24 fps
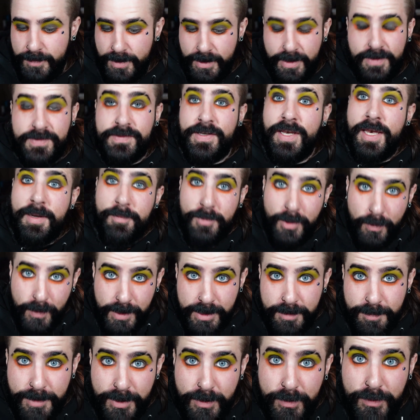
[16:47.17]
because I am
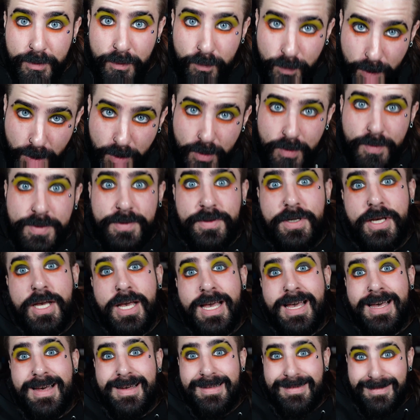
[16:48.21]
going to be on the road
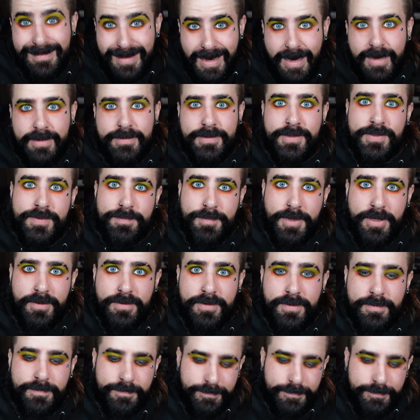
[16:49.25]
a lot this month.